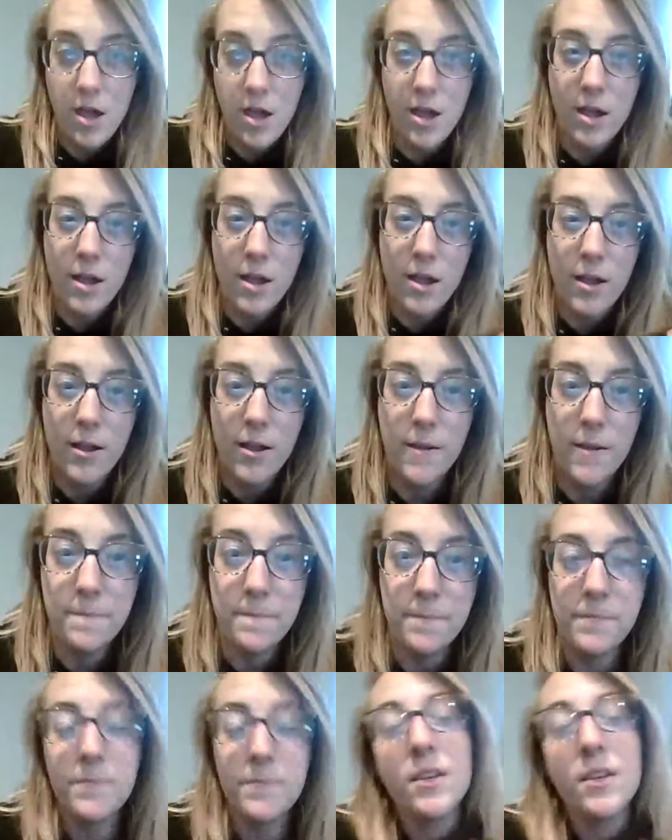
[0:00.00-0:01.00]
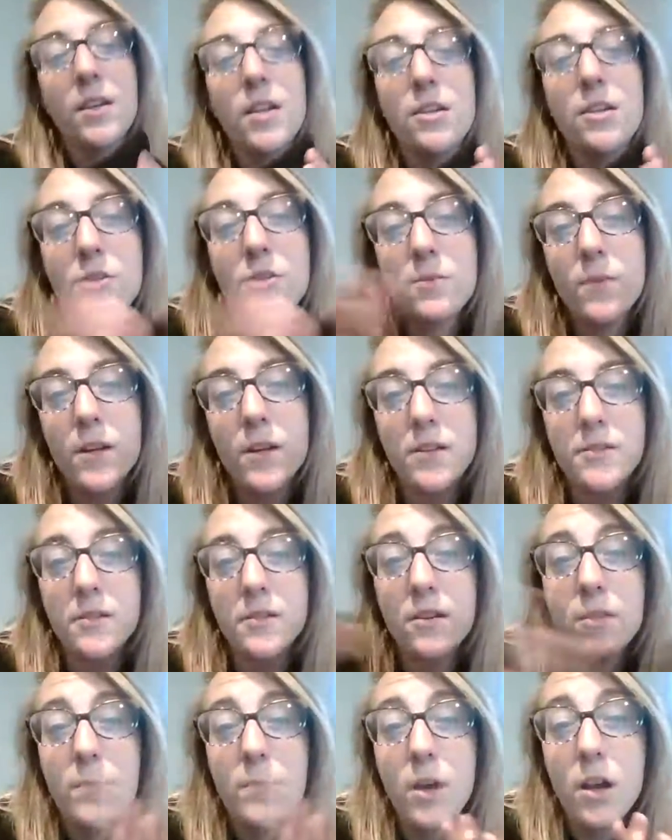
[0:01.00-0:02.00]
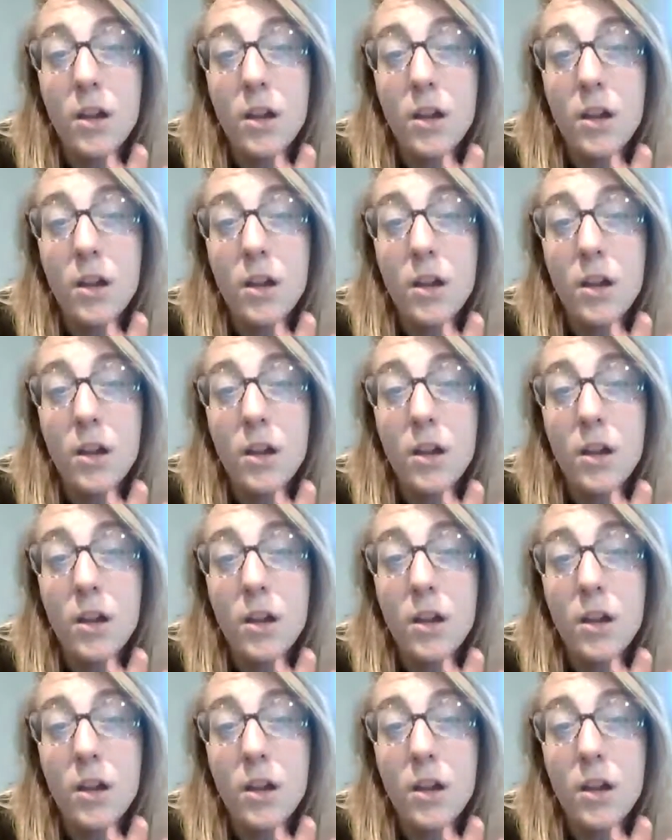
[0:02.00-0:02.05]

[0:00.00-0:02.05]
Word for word: Um, I just wanted to come